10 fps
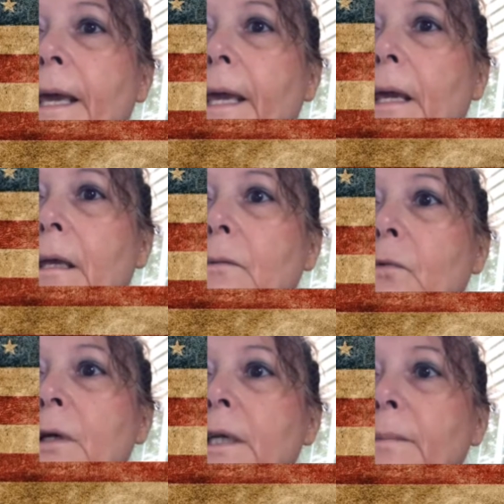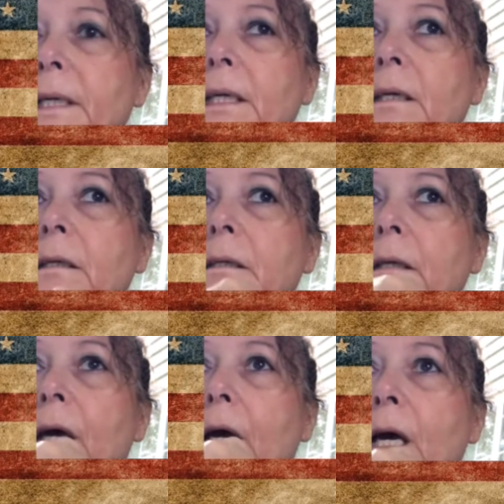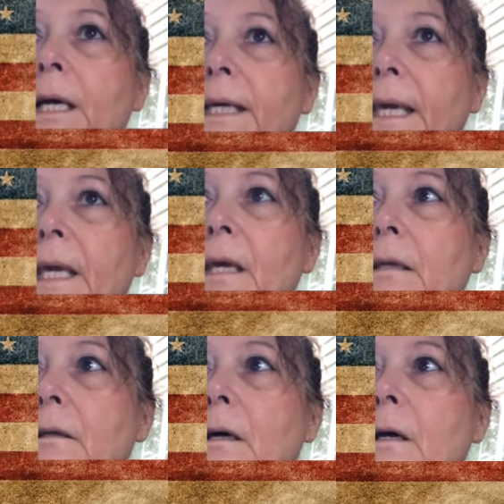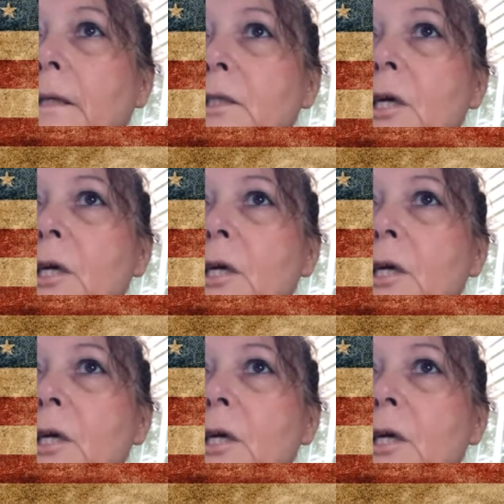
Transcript: And we're going to be, again, on the